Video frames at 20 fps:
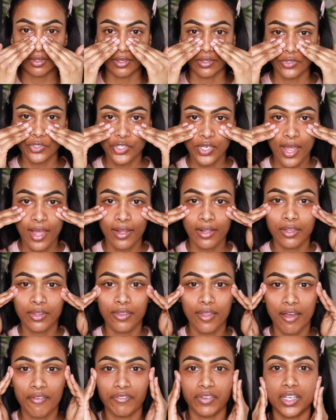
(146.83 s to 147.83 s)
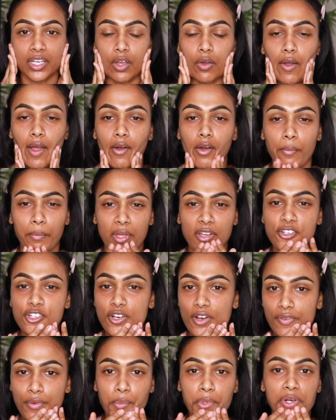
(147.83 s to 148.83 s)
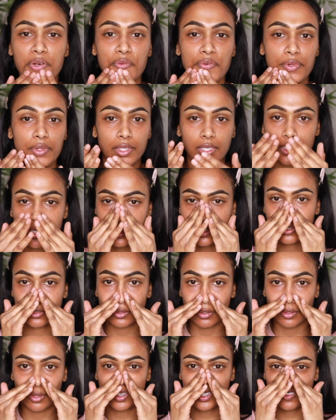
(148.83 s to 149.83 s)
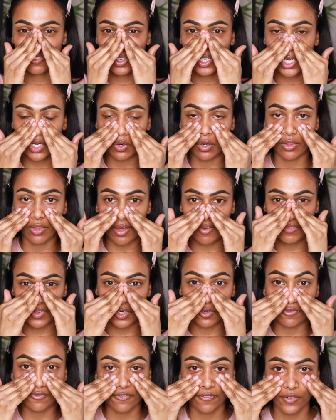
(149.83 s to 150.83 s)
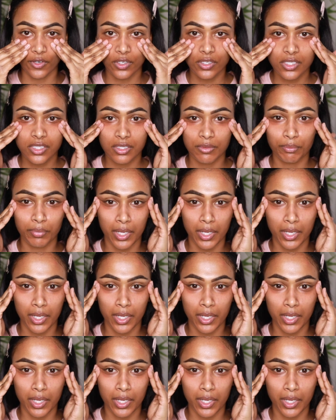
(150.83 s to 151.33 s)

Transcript: then check that video out. I'm not sure if I'm gonna release this video or that video first,